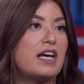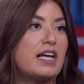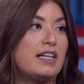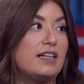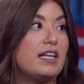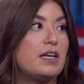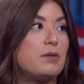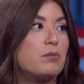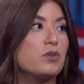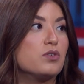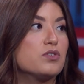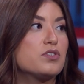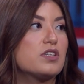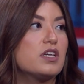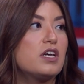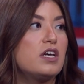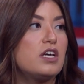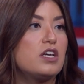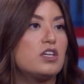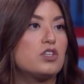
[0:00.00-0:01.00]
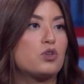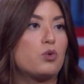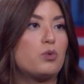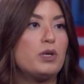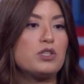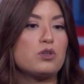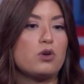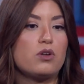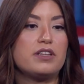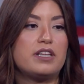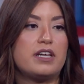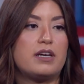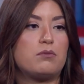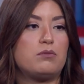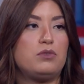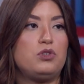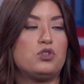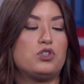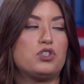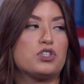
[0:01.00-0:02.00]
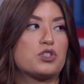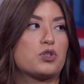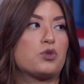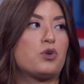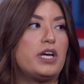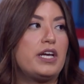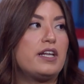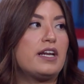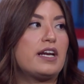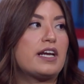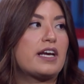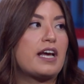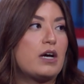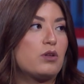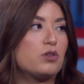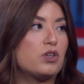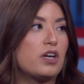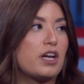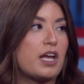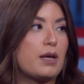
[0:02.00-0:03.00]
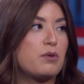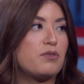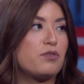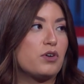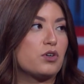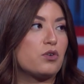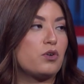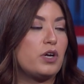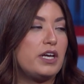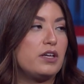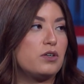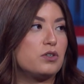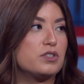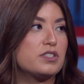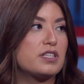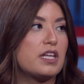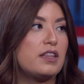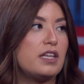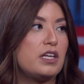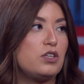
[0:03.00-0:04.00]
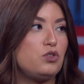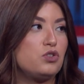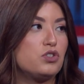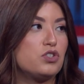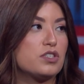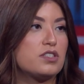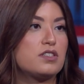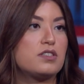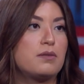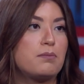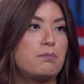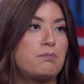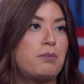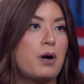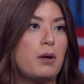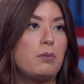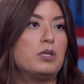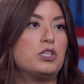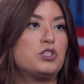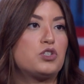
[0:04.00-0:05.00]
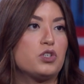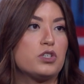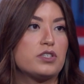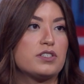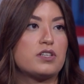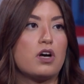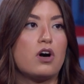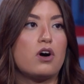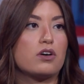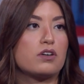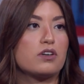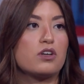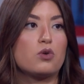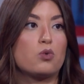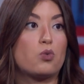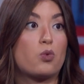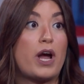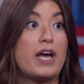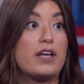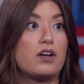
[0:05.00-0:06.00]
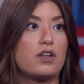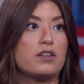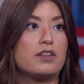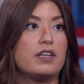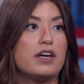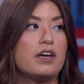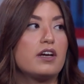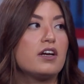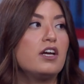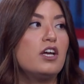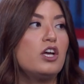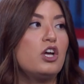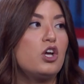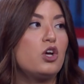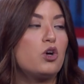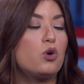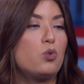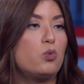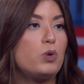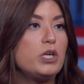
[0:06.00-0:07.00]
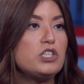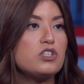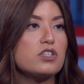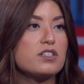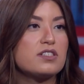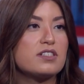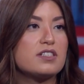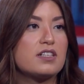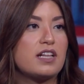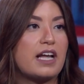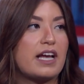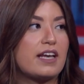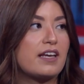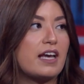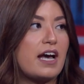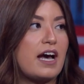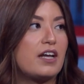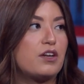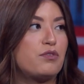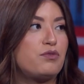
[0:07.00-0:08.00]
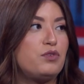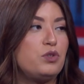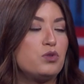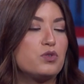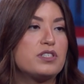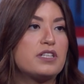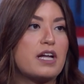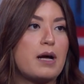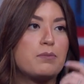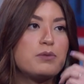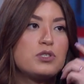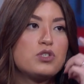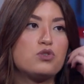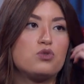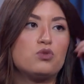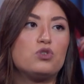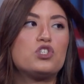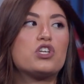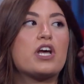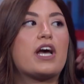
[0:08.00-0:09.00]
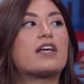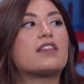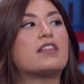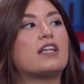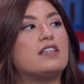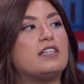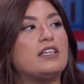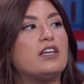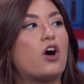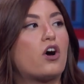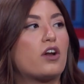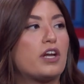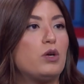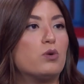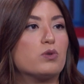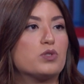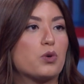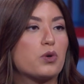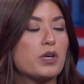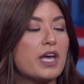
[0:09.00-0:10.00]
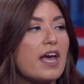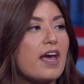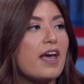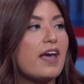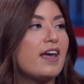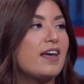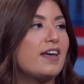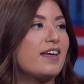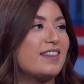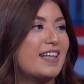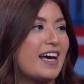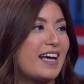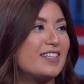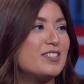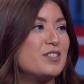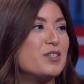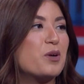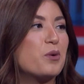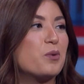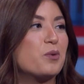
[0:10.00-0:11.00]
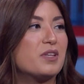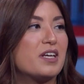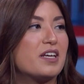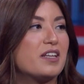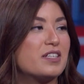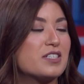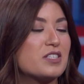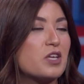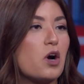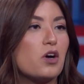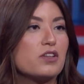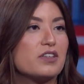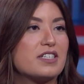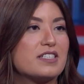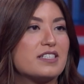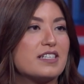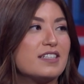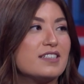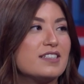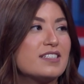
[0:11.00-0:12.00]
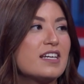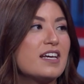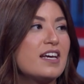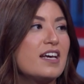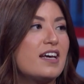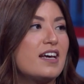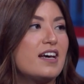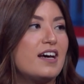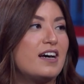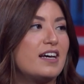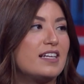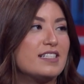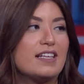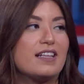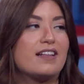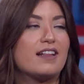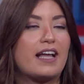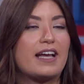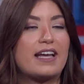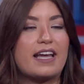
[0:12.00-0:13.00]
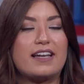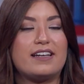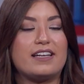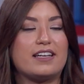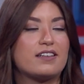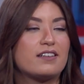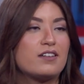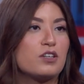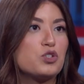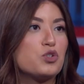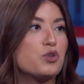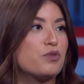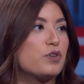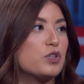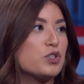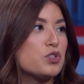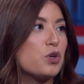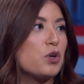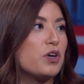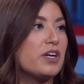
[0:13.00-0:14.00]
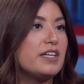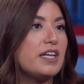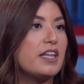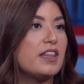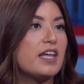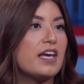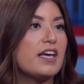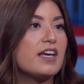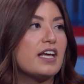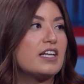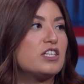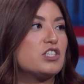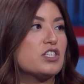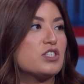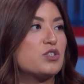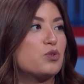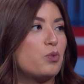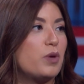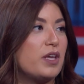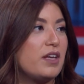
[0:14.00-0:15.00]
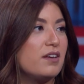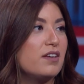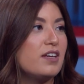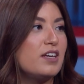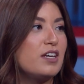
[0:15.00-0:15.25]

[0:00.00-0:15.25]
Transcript: and labels. So we told them, you just create an account on Anghami for Creators and then you just publish your song right on there. We just, like, add a few steps to check that the audio is okay, that, you know, that the song isn't like any controversial or anything, and just we